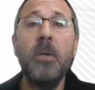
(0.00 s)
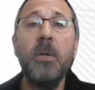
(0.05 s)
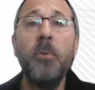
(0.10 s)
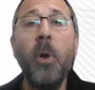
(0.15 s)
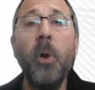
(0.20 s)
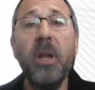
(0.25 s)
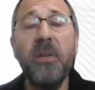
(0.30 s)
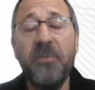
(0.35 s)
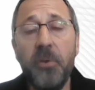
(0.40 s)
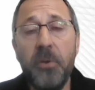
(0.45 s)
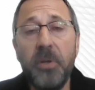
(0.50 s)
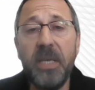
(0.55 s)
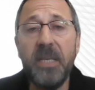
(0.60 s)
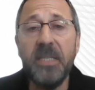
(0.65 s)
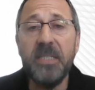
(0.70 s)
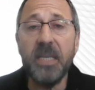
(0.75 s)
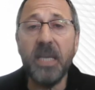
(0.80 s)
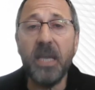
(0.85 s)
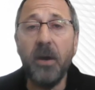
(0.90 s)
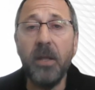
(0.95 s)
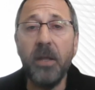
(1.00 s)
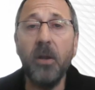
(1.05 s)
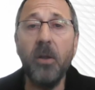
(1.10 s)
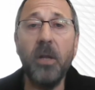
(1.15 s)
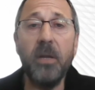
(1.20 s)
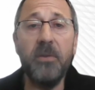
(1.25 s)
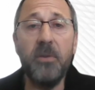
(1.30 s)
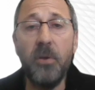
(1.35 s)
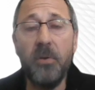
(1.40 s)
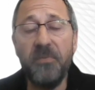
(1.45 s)
Quite a few years ago, and a
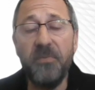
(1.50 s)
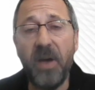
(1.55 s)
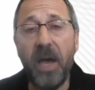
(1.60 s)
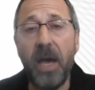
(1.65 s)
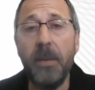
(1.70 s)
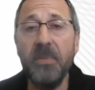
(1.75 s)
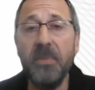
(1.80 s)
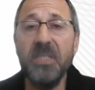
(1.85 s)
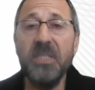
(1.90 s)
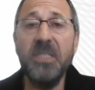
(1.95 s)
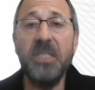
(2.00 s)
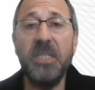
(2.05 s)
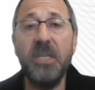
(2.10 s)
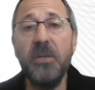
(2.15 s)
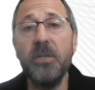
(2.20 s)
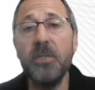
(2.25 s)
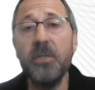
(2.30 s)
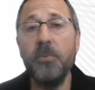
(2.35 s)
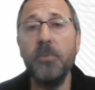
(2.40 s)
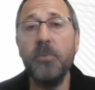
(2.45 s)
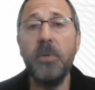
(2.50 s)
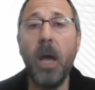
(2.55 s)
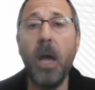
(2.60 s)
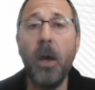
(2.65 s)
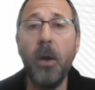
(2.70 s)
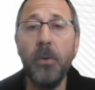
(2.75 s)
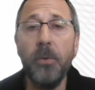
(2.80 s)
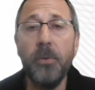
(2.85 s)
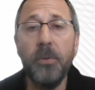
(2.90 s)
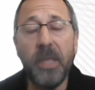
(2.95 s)
lot of you farmers and shearers will
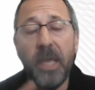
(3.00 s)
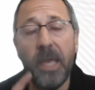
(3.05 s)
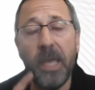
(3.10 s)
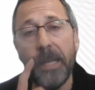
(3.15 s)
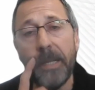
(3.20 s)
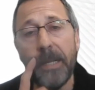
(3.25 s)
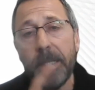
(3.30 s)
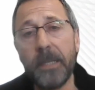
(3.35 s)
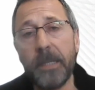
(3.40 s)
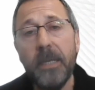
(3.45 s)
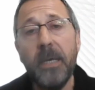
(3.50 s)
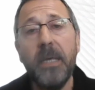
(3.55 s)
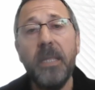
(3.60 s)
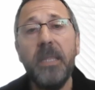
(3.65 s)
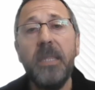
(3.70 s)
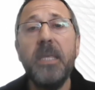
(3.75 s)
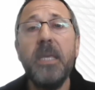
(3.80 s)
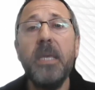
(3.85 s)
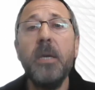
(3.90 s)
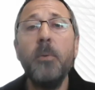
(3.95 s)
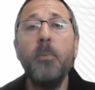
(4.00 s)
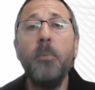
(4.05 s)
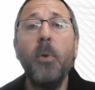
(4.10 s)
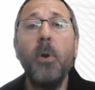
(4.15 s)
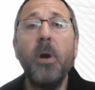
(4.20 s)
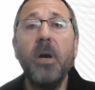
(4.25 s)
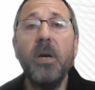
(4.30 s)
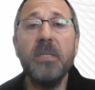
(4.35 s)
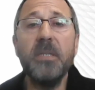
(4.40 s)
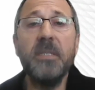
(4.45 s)
know that there
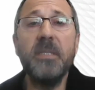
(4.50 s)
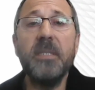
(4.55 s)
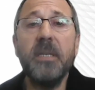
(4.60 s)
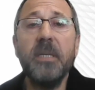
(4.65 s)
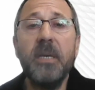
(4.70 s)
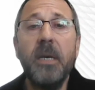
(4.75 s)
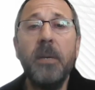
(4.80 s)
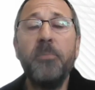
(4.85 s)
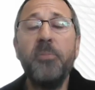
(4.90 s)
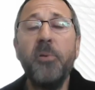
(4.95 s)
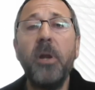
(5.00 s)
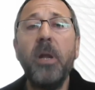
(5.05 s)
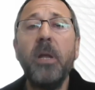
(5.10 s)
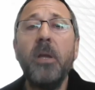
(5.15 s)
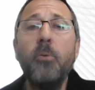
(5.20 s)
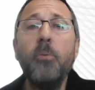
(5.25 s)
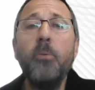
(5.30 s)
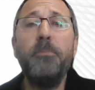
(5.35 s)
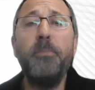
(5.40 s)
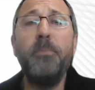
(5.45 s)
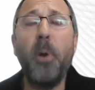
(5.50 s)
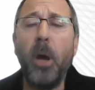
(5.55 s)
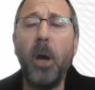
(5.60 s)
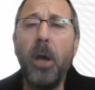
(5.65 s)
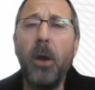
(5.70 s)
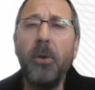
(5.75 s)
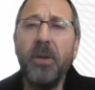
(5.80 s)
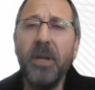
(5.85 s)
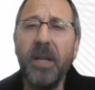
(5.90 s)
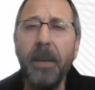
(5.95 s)
was a product called
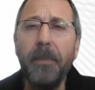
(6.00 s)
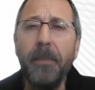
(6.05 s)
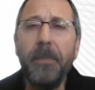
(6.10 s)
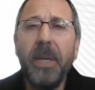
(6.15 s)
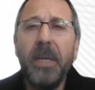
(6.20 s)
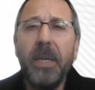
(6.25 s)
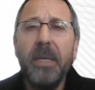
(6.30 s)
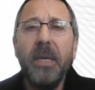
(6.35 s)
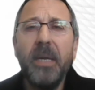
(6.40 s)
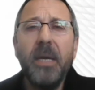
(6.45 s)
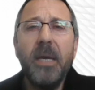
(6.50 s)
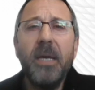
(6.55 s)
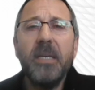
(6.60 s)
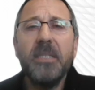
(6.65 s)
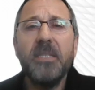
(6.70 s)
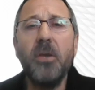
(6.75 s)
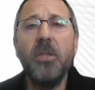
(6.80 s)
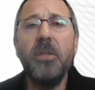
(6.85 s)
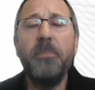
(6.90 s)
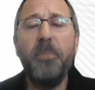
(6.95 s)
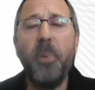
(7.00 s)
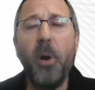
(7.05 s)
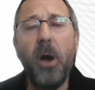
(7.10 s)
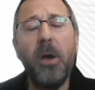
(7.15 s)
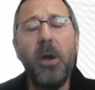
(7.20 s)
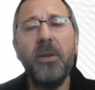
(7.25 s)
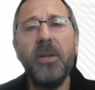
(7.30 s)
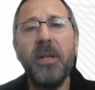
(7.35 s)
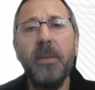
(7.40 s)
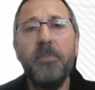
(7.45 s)
BioClip. So the
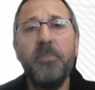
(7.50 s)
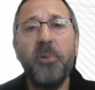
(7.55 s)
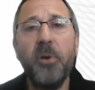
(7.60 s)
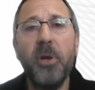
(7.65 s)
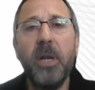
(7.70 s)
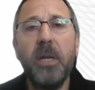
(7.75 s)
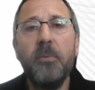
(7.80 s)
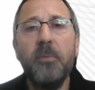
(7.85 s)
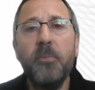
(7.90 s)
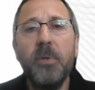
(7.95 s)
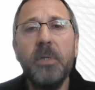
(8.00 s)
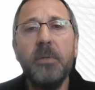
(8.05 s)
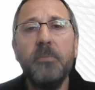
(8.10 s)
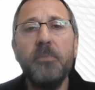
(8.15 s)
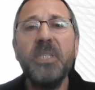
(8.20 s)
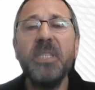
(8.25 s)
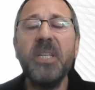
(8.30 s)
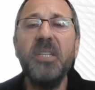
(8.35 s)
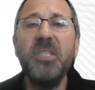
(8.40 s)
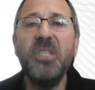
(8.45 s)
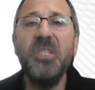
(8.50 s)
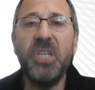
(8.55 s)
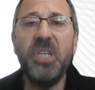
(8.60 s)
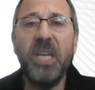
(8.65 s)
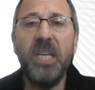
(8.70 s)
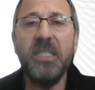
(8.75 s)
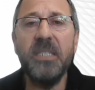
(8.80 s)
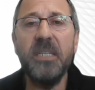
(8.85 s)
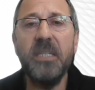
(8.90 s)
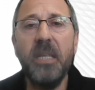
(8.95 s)
BioClip product was an
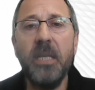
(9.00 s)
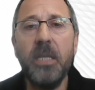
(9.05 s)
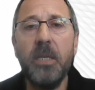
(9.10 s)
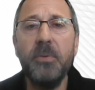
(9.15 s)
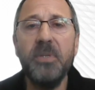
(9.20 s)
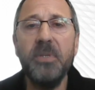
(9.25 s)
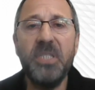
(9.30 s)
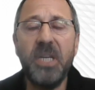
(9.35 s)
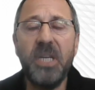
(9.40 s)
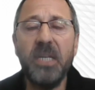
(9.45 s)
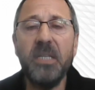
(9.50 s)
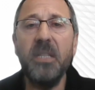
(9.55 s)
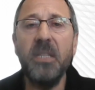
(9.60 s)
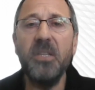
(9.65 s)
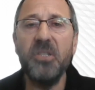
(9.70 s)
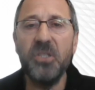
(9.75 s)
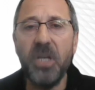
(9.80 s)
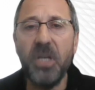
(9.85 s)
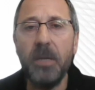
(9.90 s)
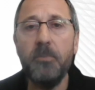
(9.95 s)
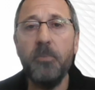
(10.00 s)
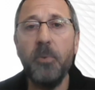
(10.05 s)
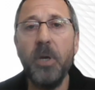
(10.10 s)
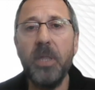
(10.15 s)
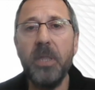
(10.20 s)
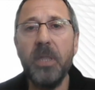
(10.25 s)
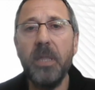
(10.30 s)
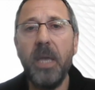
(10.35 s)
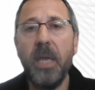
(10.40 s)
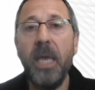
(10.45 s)
injection that you inject the sheep
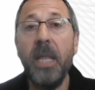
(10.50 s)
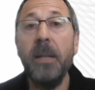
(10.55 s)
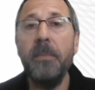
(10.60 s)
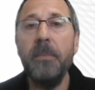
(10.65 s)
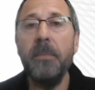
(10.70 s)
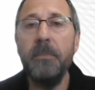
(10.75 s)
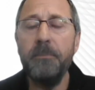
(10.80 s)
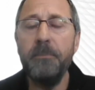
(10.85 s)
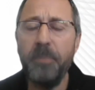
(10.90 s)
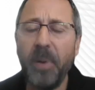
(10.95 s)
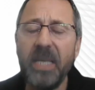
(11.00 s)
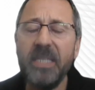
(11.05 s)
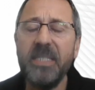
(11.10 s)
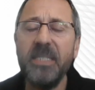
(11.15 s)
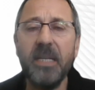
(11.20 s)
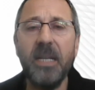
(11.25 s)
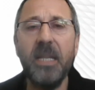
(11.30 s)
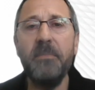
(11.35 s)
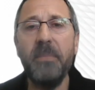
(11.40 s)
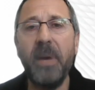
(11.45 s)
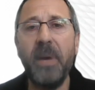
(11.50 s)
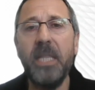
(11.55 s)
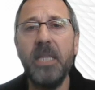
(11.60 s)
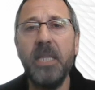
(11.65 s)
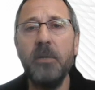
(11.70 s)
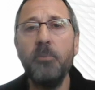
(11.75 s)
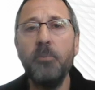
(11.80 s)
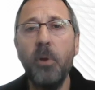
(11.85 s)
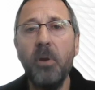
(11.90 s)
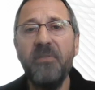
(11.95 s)
with, and it basically
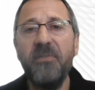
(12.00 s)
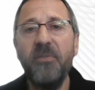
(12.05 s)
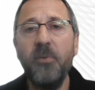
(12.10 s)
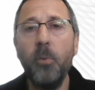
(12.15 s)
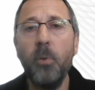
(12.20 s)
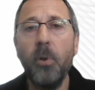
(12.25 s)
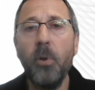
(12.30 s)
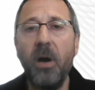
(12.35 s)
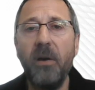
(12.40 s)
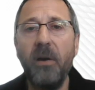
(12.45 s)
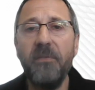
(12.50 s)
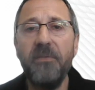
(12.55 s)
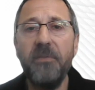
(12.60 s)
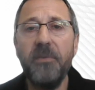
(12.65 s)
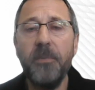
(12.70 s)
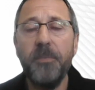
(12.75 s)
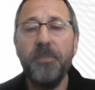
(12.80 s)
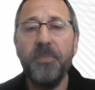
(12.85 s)
made the wool fall off.